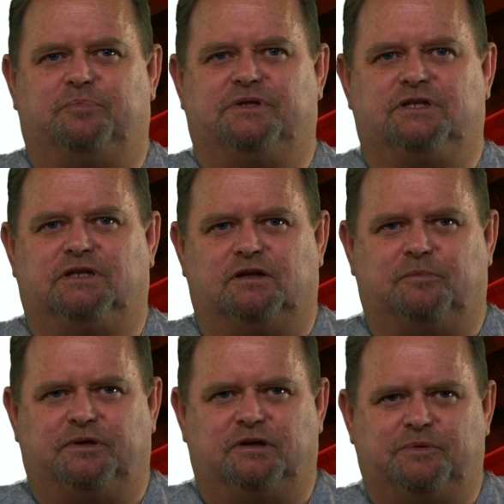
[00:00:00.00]
particular
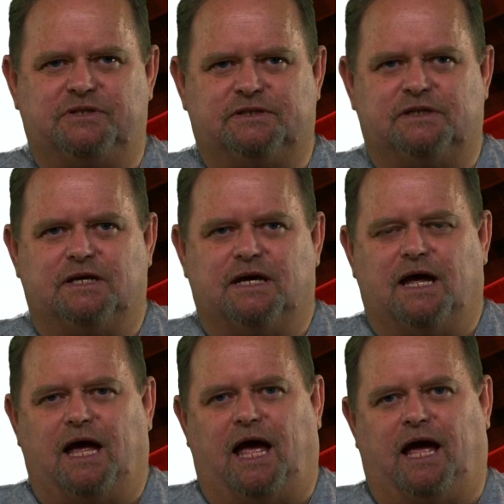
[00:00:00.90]
purpose,
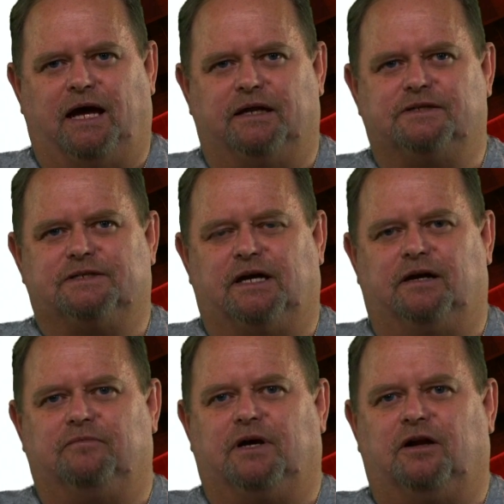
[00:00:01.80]
and
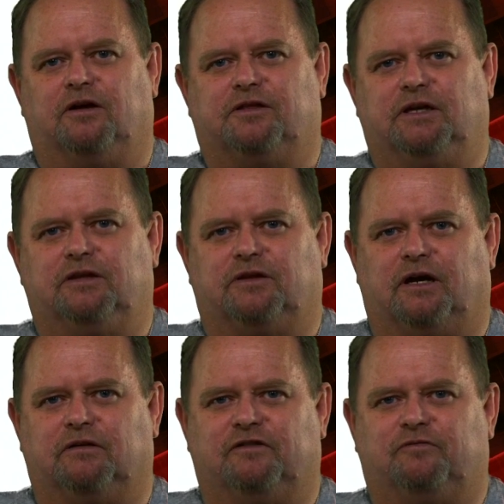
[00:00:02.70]
I think
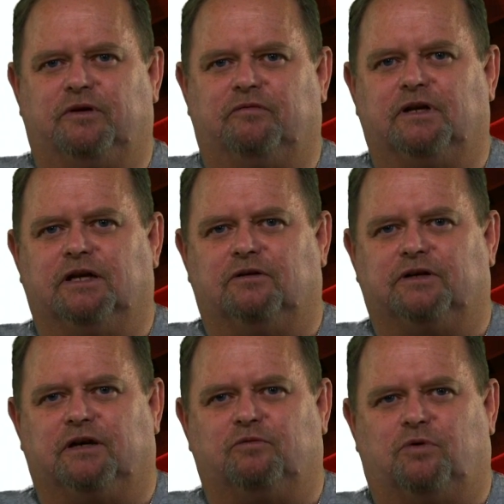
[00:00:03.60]
though, if we really
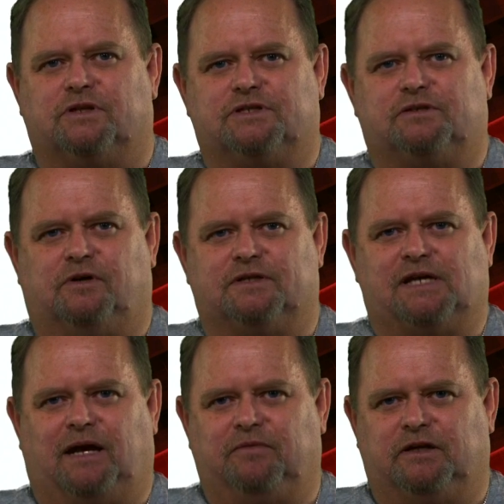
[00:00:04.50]
look at what's
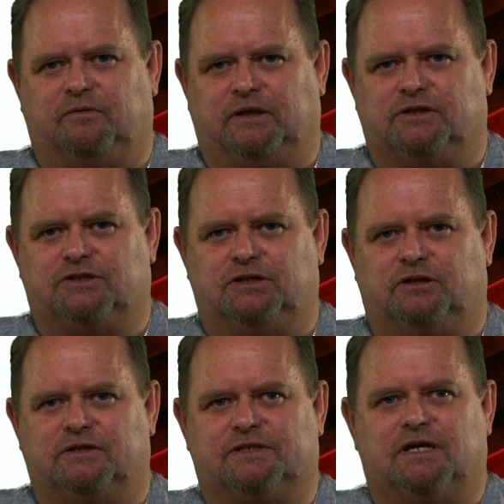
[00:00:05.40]
happening when the
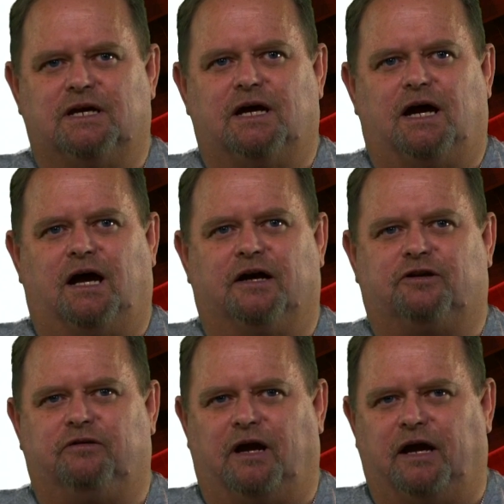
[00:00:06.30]
students are
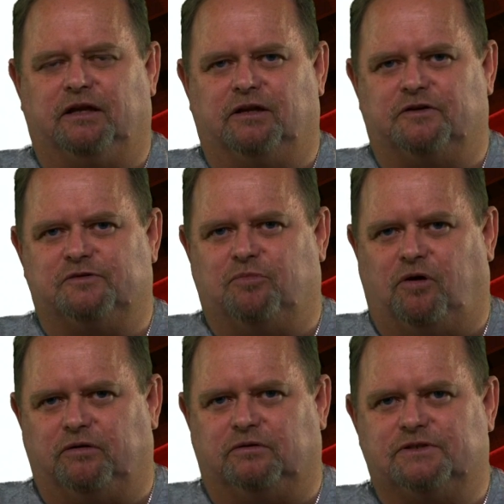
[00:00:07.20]
creating those
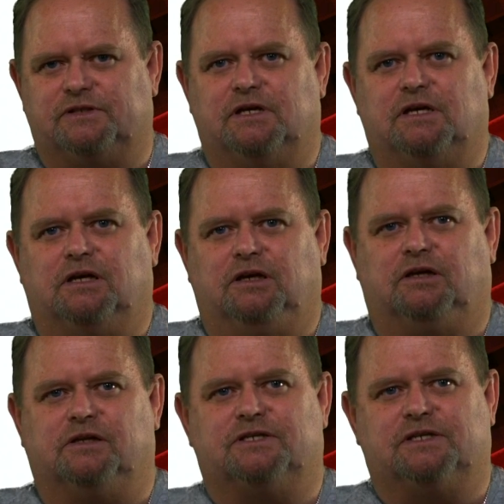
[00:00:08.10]
models, you
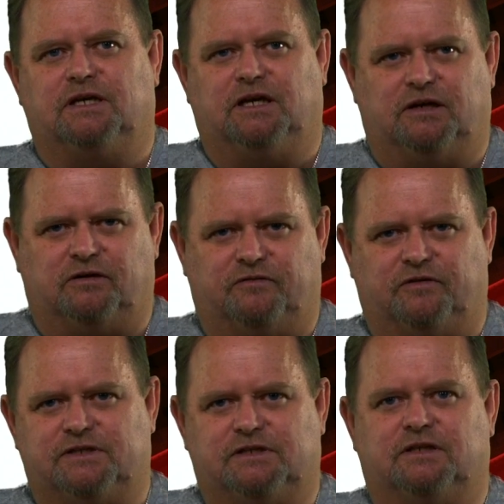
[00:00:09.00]
can see here I've
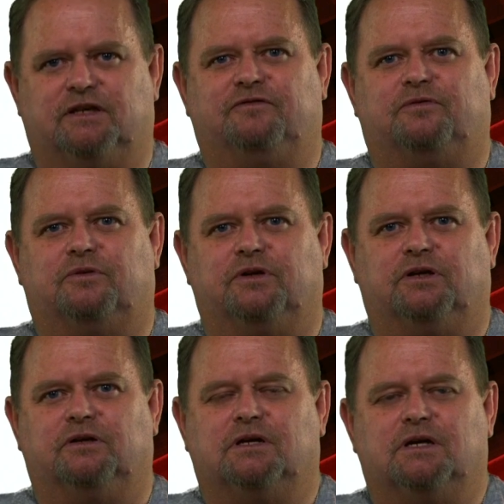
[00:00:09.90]
listed there for
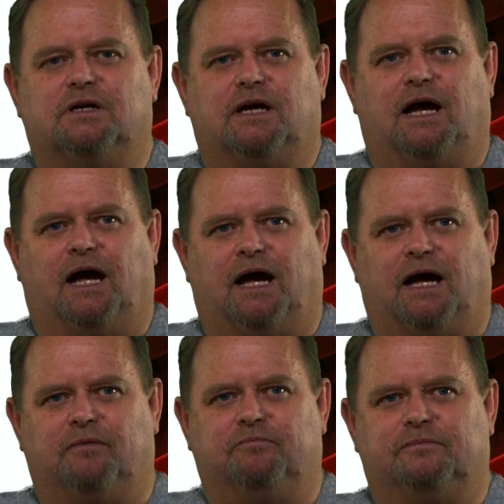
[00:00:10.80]
you
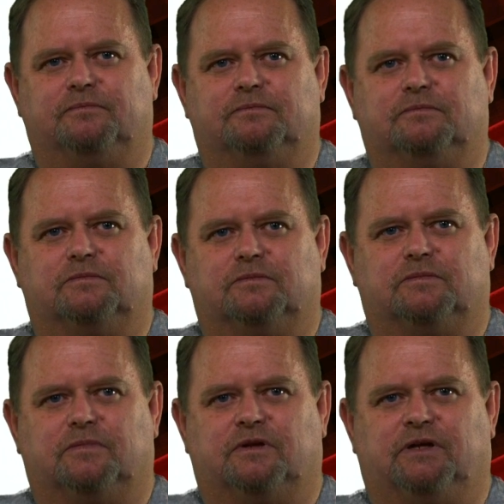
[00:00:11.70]

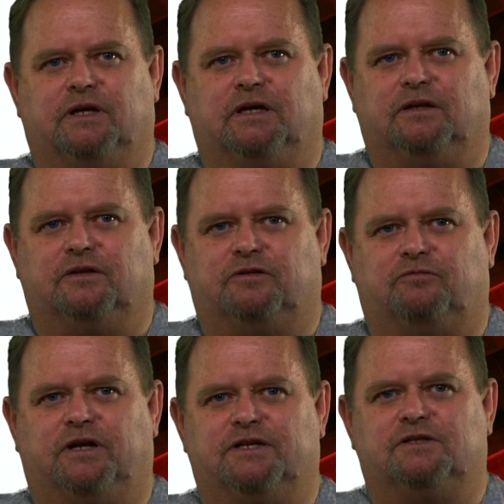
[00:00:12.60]
the
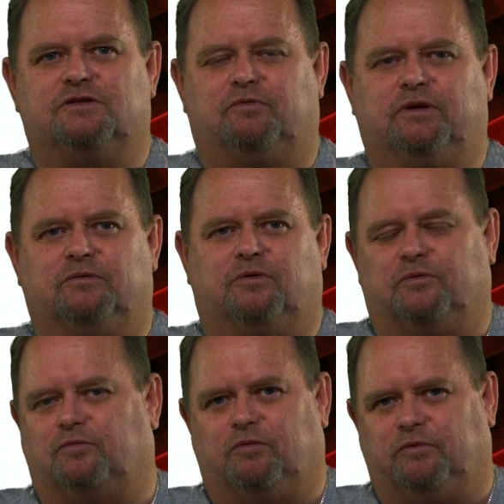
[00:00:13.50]
reasons
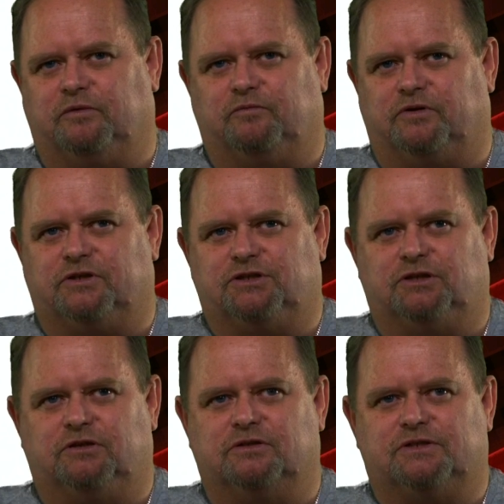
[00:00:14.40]
what the
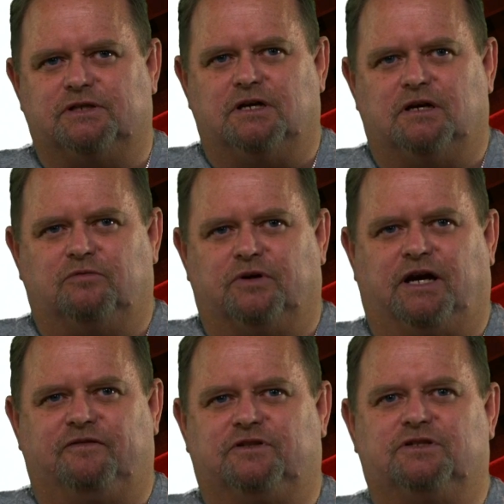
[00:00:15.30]
students would
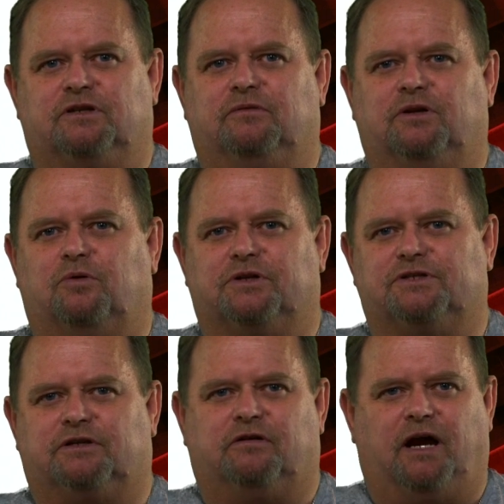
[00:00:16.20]
have to do in order
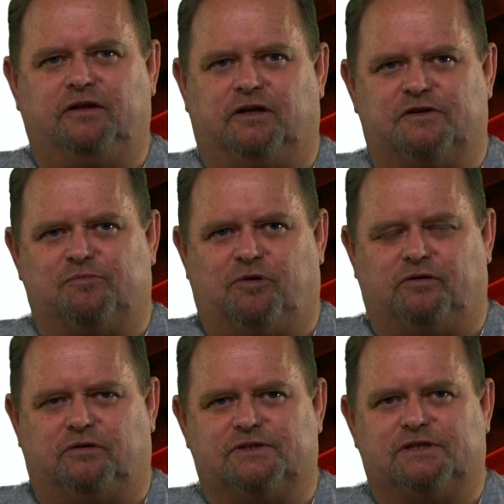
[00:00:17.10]
to create those
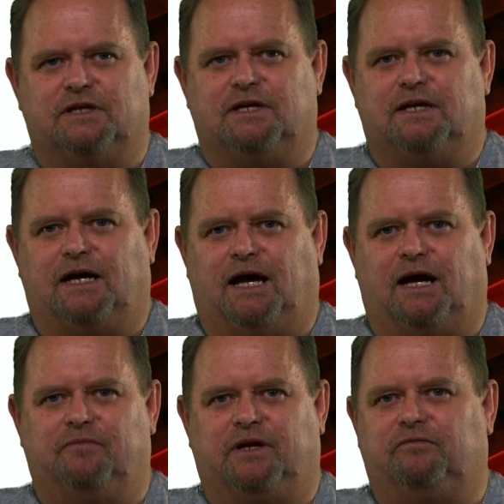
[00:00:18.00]
models.
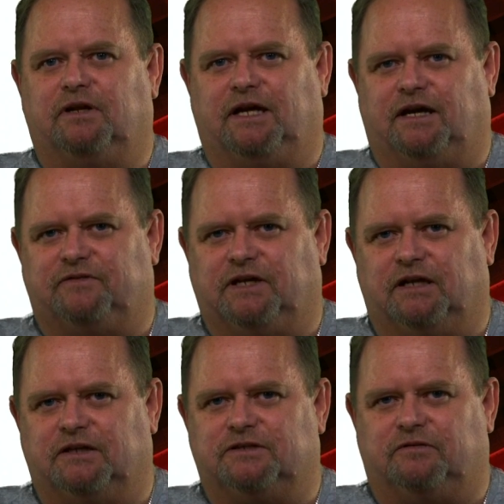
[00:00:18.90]
They really have to get
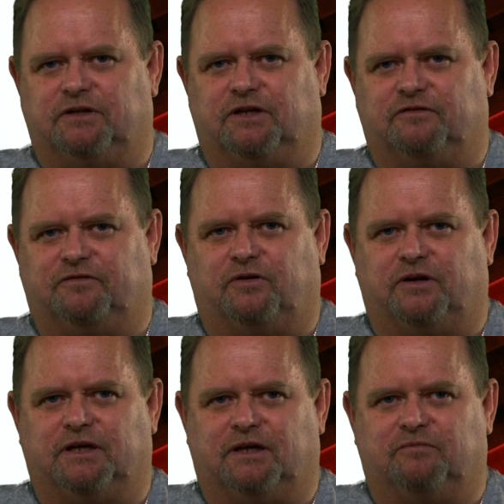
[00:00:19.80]
into identify